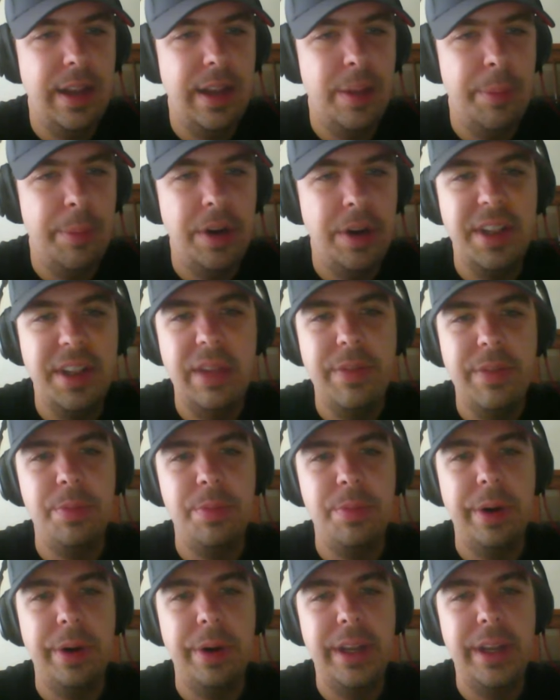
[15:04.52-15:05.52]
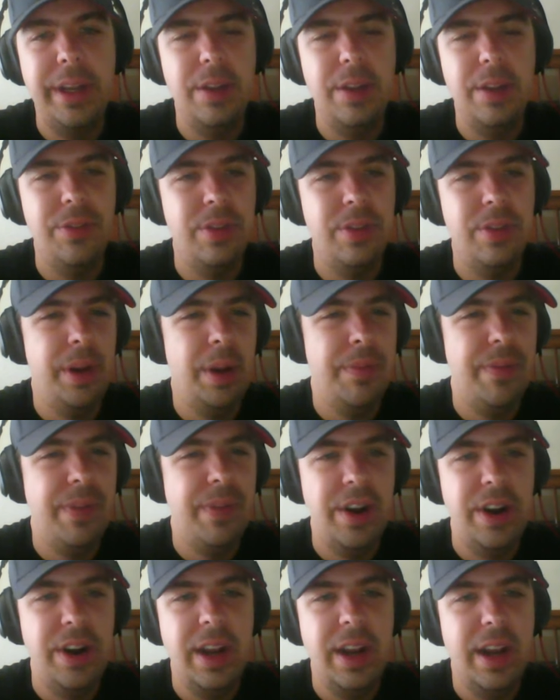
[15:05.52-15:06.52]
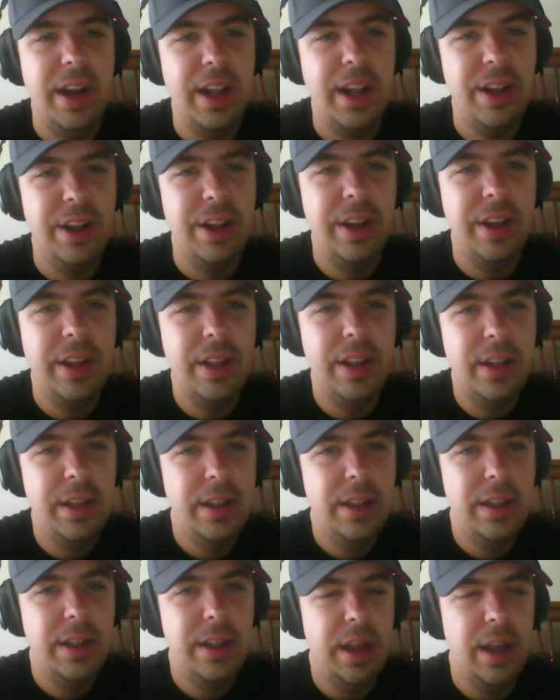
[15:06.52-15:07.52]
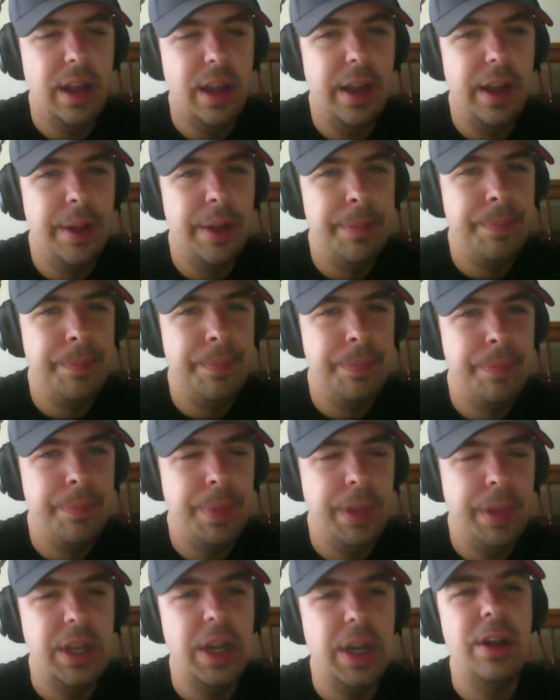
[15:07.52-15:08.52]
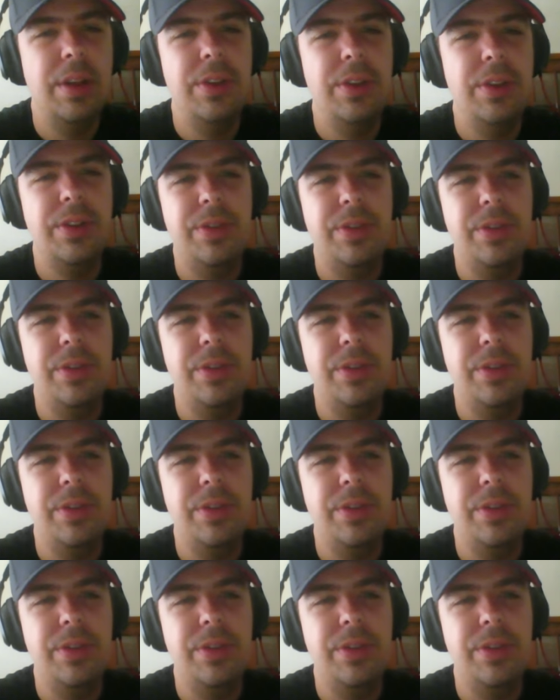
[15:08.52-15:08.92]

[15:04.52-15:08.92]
Martavis Bryant is someone I'm very high on because